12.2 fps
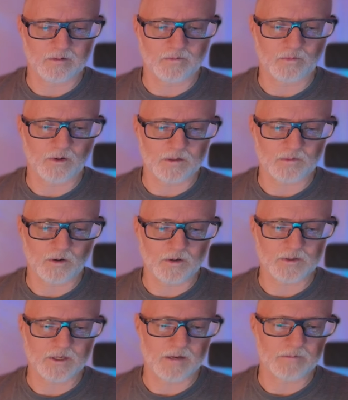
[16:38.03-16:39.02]
as far
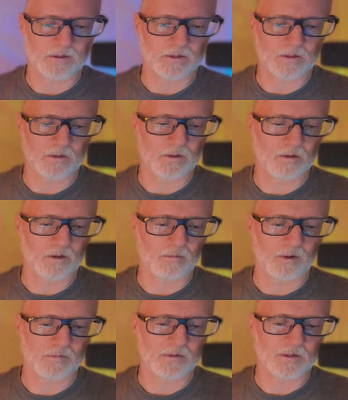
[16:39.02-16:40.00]
as I'm concerned, the only
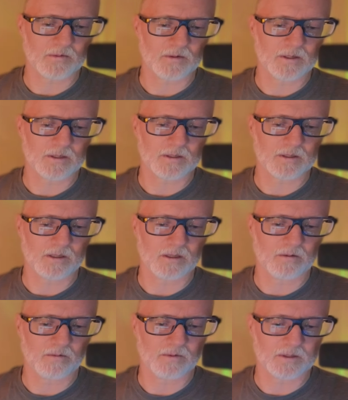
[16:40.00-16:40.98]
purpose for this
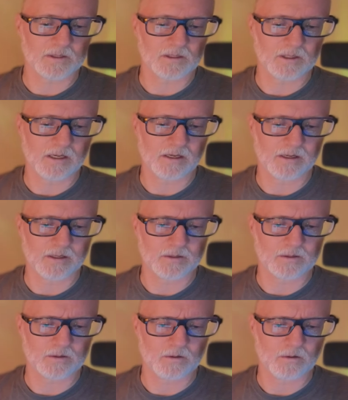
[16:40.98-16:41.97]
uh, physically
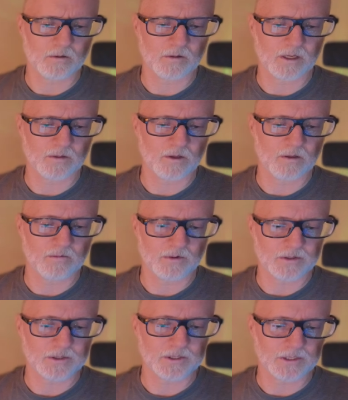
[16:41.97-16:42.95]
is to get the
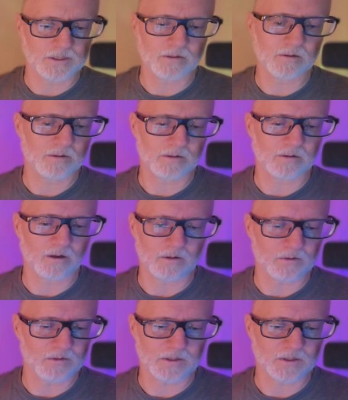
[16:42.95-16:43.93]
inversion, all
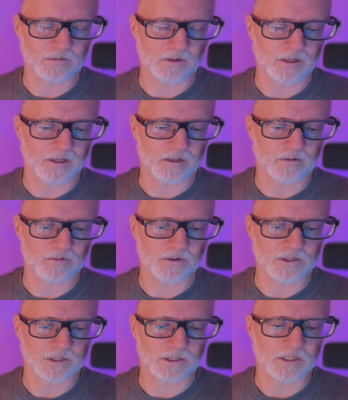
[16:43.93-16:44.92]
the reasons for getting an
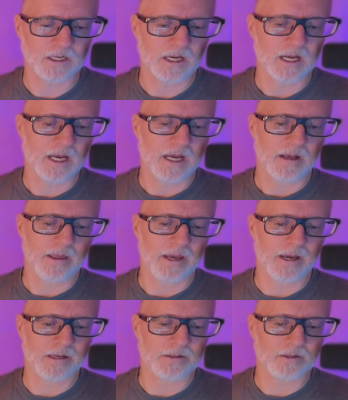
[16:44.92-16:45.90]
inversion,
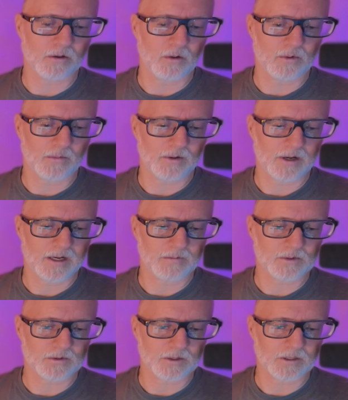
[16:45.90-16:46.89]
and to open up your
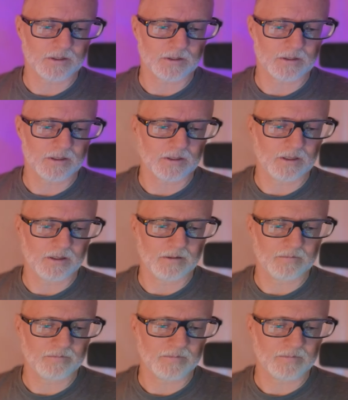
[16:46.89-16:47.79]
hamstrings. Um,